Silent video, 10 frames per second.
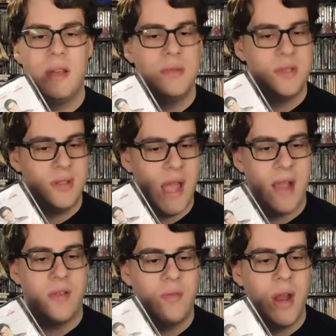it was
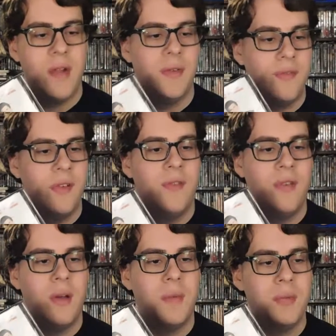that great of a
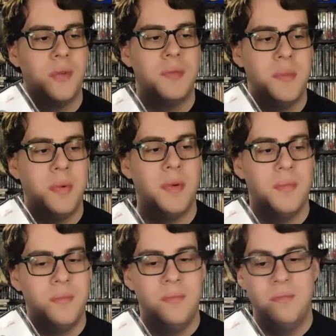film as most people
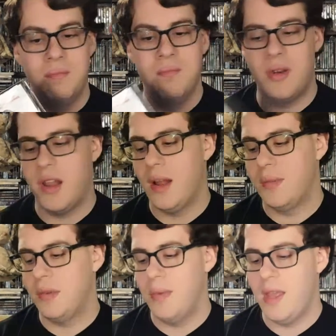bring it
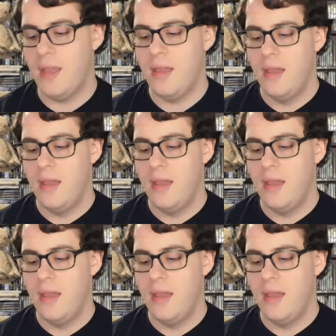up to be.